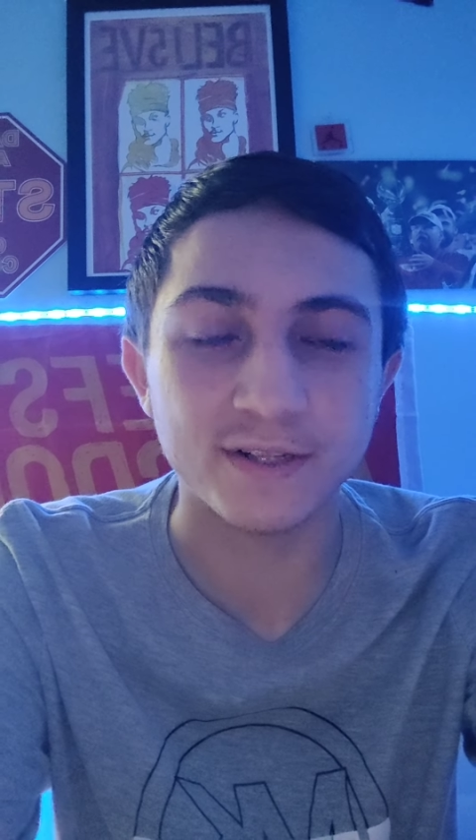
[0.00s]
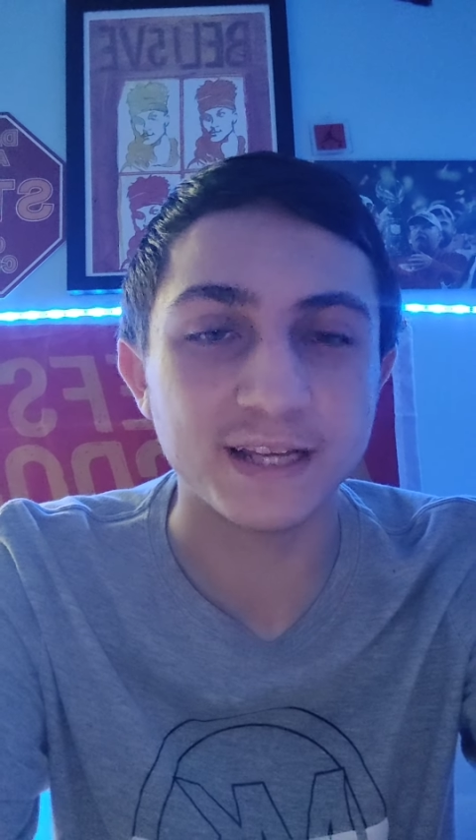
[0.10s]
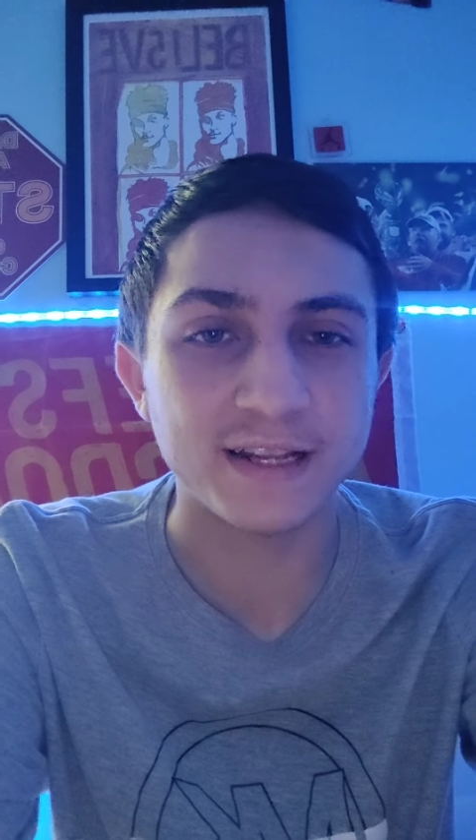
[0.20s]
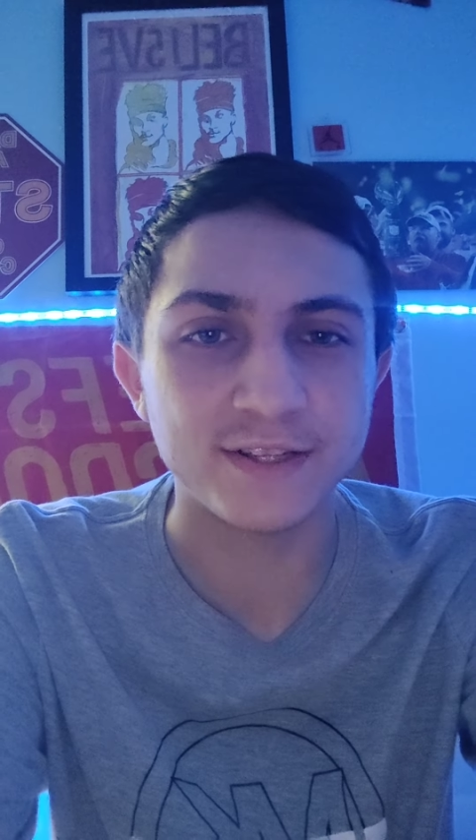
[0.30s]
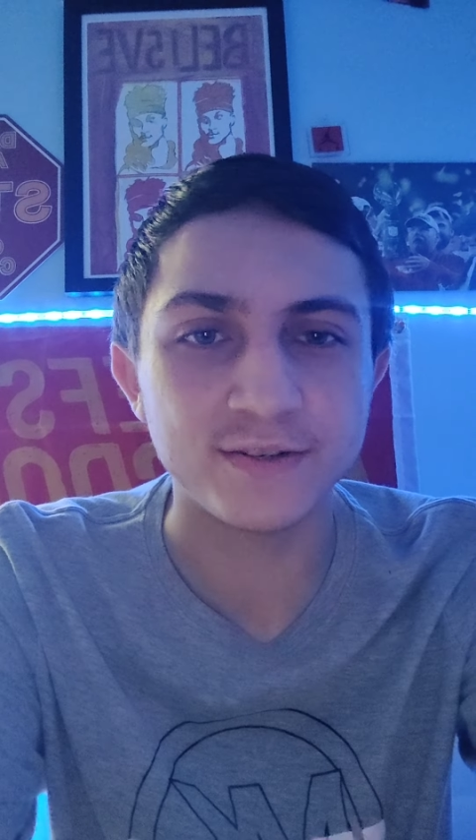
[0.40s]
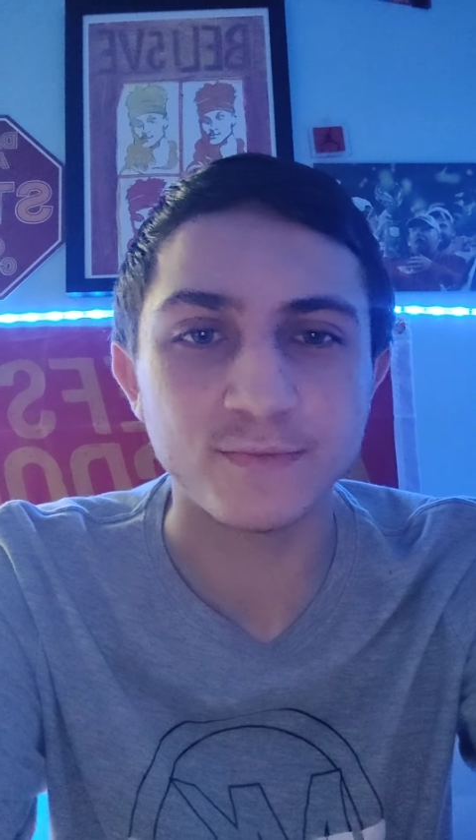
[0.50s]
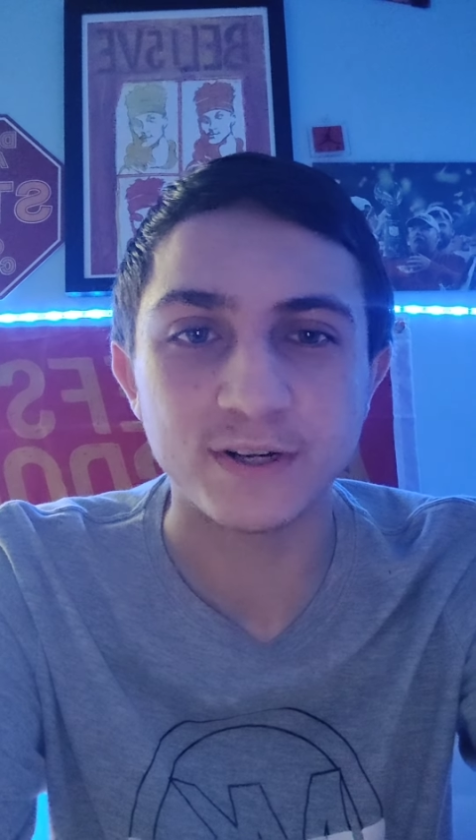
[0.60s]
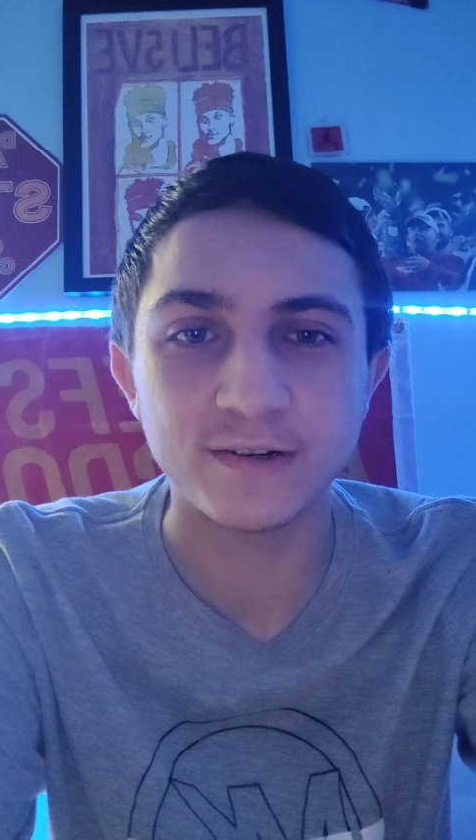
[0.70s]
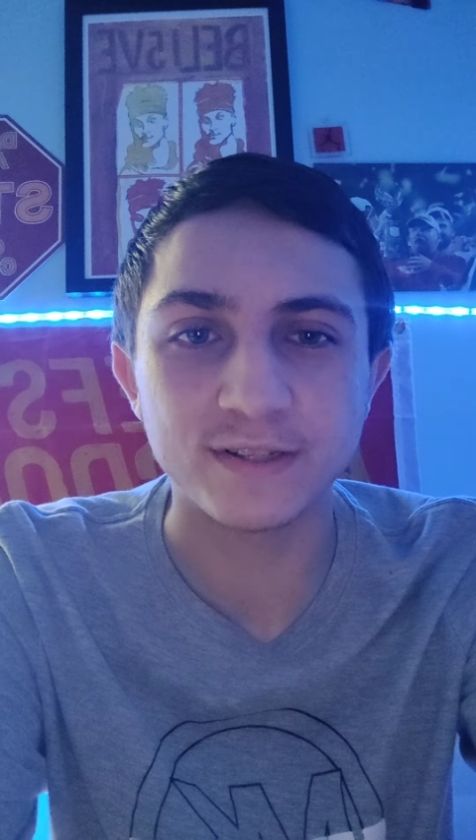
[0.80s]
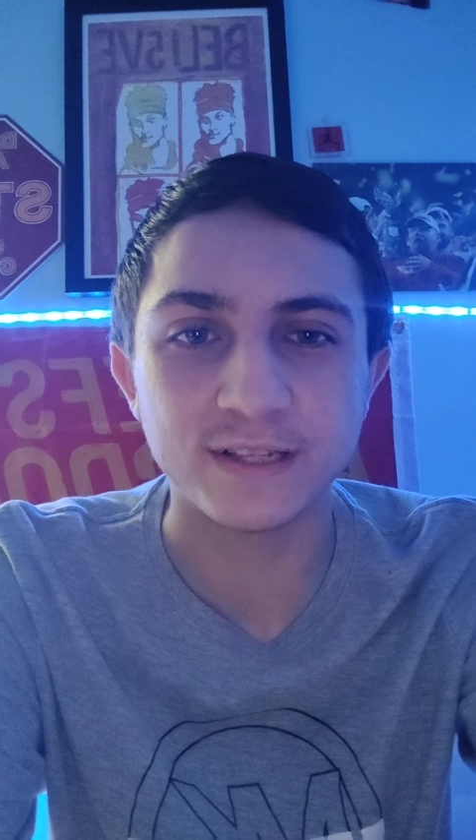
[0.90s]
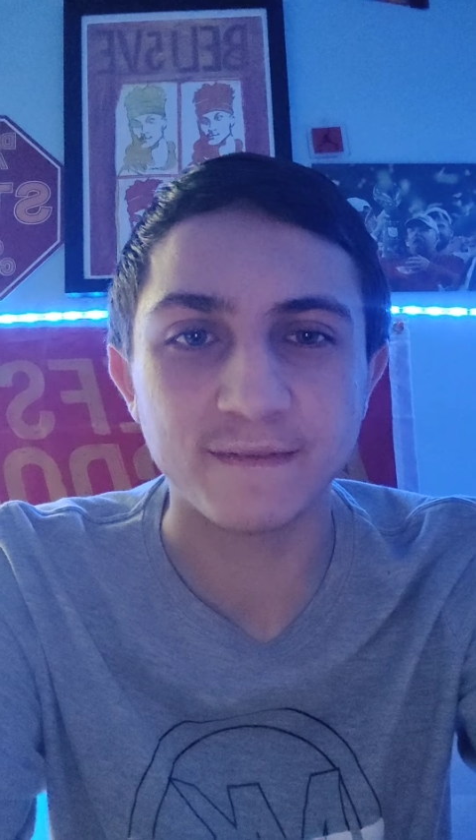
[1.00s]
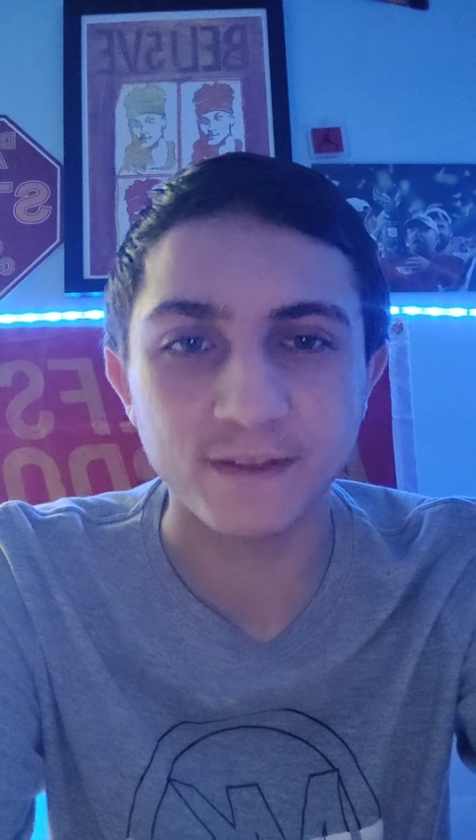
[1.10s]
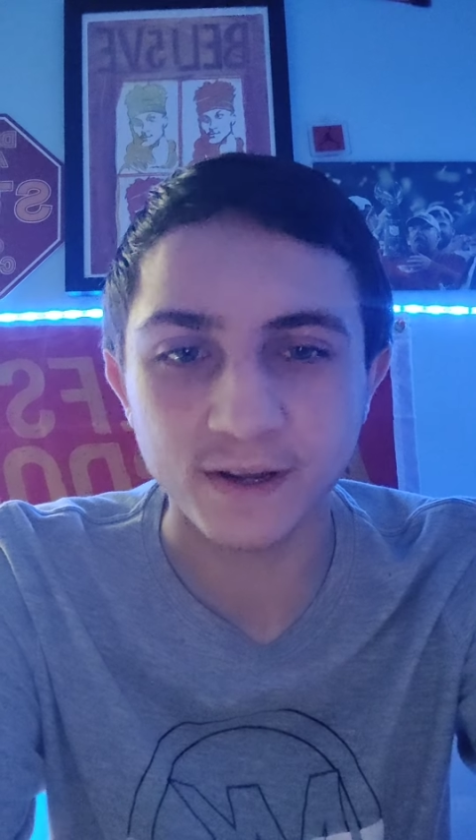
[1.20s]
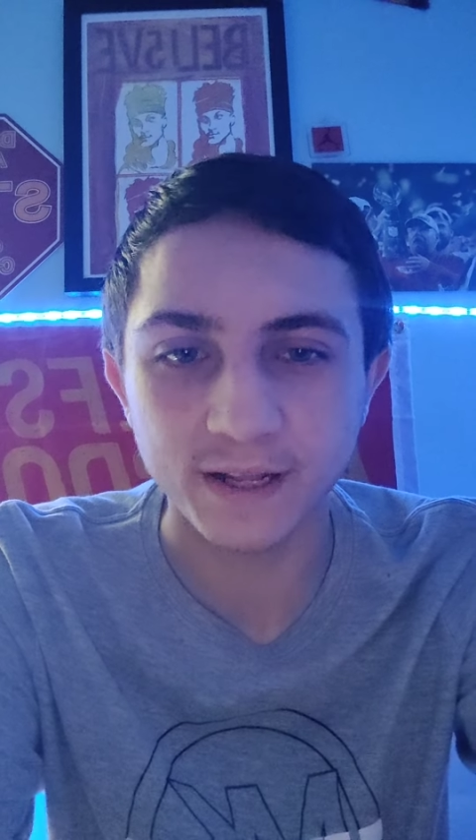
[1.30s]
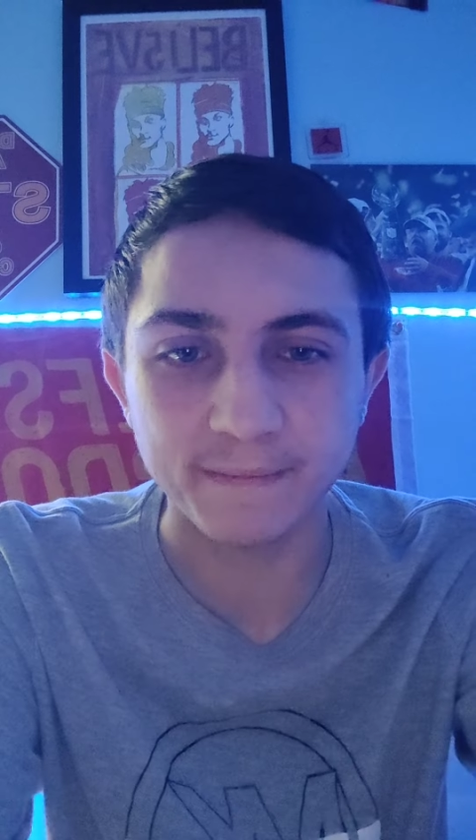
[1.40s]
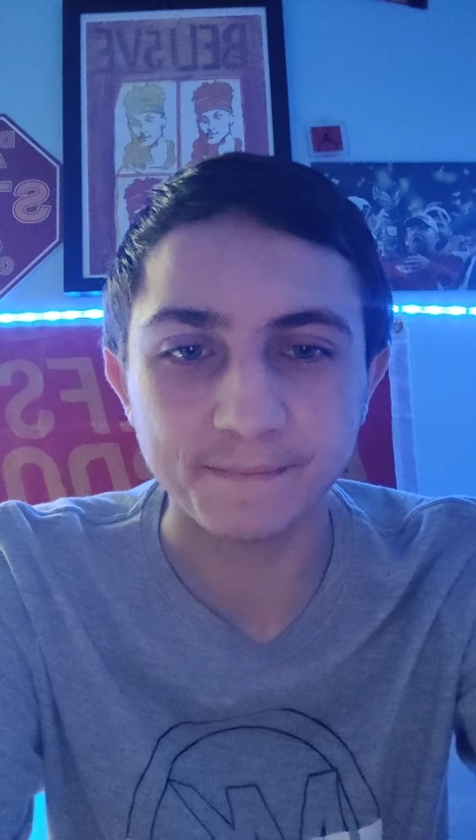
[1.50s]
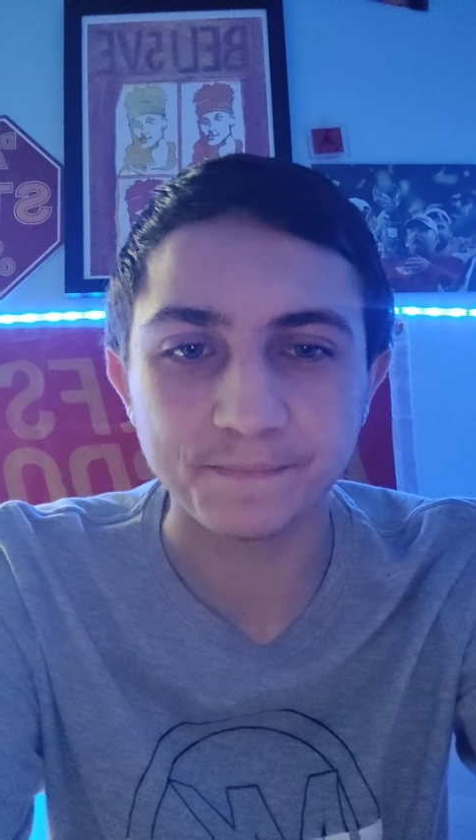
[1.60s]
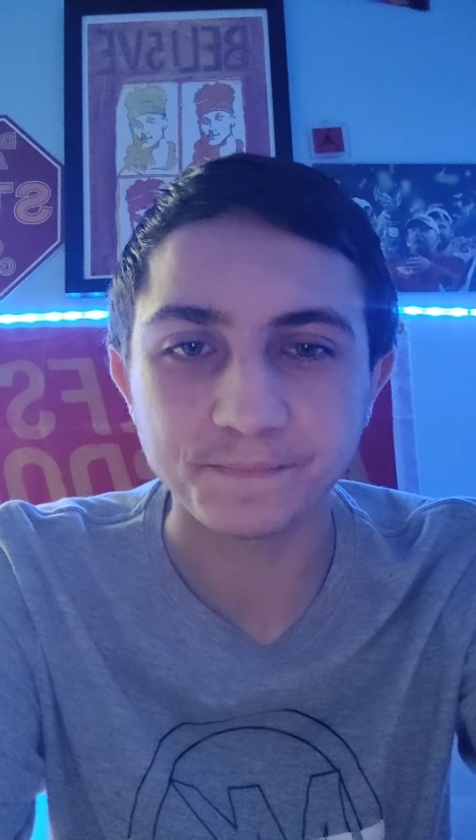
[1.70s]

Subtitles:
It's got two more years left on it.